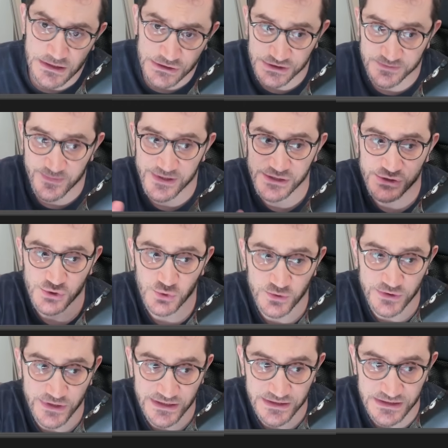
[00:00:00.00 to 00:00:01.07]
Just make sure
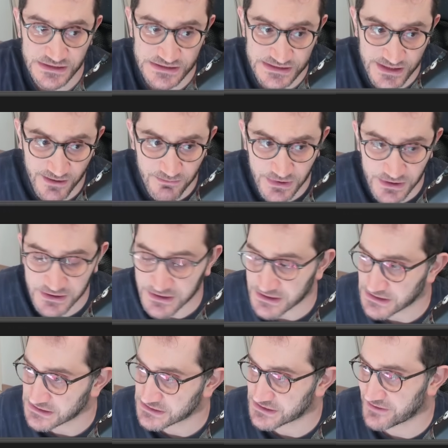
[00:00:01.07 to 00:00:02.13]
that this number
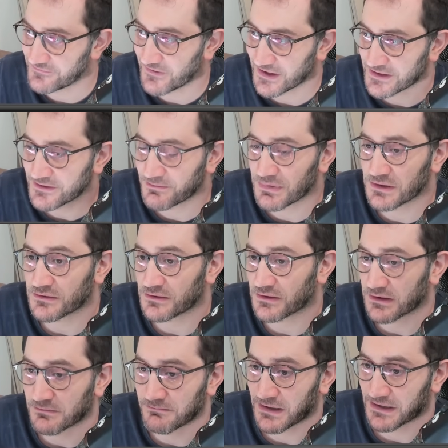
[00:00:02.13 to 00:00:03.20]
is dividable
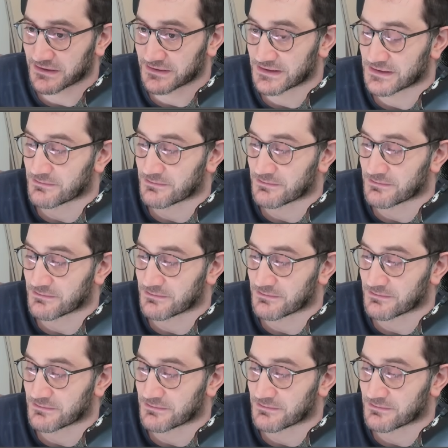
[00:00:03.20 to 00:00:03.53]
by